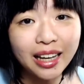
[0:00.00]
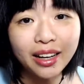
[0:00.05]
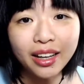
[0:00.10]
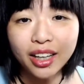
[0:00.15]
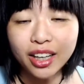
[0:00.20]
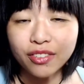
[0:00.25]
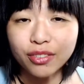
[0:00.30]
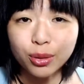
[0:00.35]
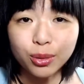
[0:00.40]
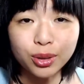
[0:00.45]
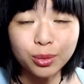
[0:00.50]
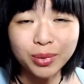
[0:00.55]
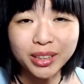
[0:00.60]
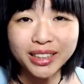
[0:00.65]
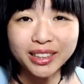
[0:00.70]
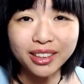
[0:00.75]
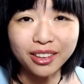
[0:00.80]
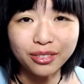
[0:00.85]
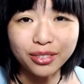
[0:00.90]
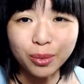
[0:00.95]
if you want to be
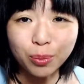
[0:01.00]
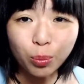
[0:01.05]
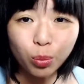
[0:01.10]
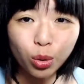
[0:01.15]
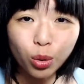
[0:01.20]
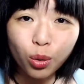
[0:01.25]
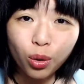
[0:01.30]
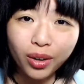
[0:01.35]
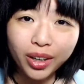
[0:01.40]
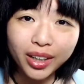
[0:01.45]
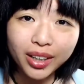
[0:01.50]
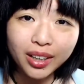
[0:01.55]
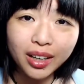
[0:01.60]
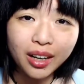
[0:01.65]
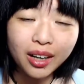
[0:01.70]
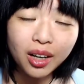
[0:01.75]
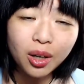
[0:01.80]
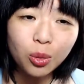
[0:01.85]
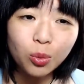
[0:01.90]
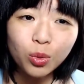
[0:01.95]
self-employed,
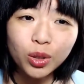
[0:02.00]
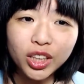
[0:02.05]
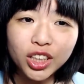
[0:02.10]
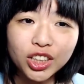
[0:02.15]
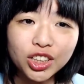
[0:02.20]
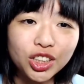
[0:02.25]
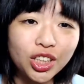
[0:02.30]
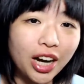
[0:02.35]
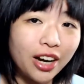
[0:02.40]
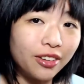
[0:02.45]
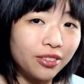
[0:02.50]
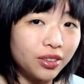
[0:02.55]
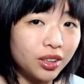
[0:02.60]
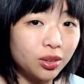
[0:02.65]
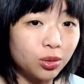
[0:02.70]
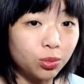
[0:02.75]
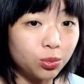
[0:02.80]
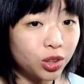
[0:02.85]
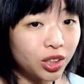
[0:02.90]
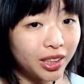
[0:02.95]
which I
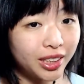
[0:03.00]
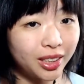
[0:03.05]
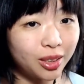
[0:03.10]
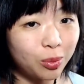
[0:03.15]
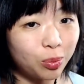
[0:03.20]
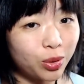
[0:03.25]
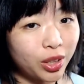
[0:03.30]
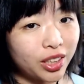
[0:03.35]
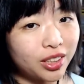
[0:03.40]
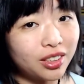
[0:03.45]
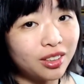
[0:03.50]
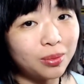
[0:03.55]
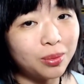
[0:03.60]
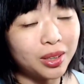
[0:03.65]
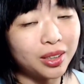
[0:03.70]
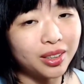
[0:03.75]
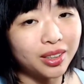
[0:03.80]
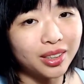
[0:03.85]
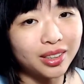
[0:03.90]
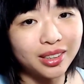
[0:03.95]
found really impressive
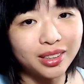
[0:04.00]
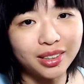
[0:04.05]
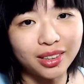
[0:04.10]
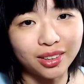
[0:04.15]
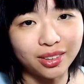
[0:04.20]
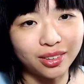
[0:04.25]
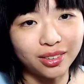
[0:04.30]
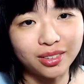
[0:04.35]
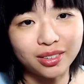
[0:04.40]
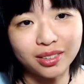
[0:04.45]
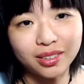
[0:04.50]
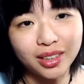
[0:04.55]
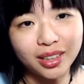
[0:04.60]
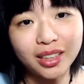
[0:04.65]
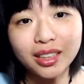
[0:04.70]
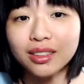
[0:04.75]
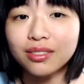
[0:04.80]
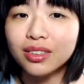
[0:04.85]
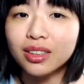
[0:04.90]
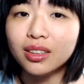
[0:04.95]
because, they
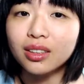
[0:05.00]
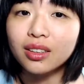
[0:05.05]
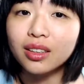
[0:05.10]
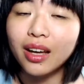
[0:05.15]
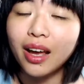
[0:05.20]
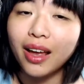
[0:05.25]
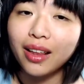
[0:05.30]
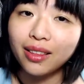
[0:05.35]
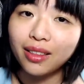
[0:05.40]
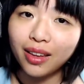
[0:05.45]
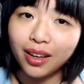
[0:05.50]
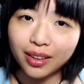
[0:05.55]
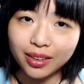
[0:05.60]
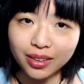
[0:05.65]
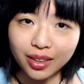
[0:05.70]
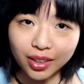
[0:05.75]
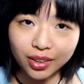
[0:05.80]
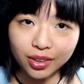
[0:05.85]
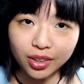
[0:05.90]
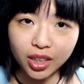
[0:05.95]
even look at that
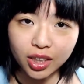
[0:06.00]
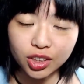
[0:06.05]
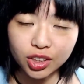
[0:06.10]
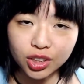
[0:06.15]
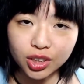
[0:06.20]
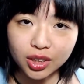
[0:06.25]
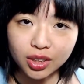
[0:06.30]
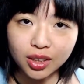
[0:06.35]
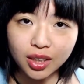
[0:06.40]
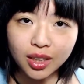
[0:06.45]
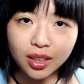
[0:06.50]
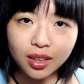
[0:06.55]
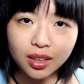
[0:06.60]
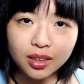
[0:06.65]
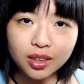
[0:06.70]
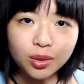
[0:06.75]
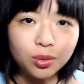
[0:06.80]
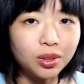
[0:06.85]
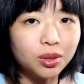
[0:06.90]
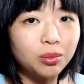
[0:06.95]
direction.
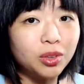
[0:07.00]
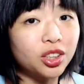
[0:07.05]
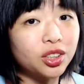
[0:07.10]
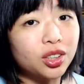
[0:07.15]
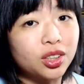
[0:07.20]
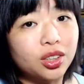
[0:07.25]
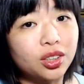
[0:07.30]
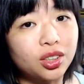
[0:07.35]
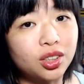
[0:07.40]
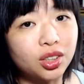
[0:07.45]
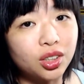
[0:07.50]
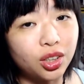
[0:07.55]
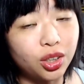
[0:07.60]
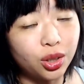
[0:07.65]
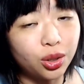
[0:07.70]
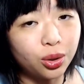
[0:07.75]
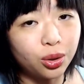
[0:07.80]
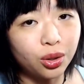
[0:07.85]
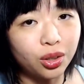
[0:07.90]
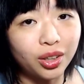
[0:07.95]
They want to make sure you're
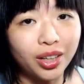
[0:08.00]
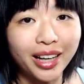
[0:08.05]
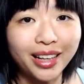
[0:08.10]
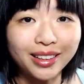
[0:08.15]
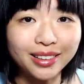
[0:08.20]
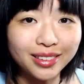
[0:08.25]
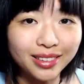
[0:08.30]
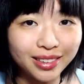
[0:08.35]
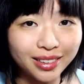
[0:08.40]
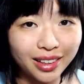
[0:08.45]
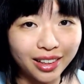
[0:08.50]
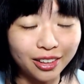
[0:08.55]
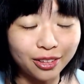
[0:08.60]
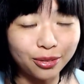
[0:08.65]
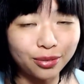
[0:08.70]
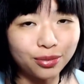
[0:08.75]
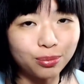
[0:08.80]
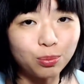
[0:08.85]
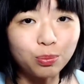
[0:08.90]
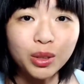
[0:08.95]
secure and
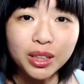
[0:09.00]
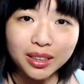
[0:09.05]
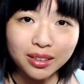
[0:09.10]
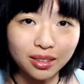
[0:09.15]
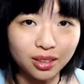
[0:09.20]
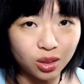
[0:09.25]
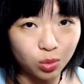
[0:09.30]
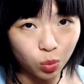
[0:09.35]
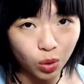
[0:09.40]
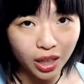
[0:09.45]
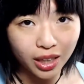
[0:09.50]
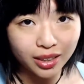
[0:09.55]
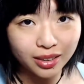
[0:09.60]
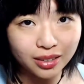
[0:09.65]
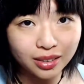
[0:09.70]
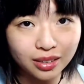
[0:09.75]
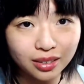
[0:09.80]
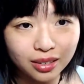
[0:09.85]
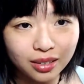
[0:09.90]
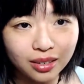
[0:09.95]
safe business-wise.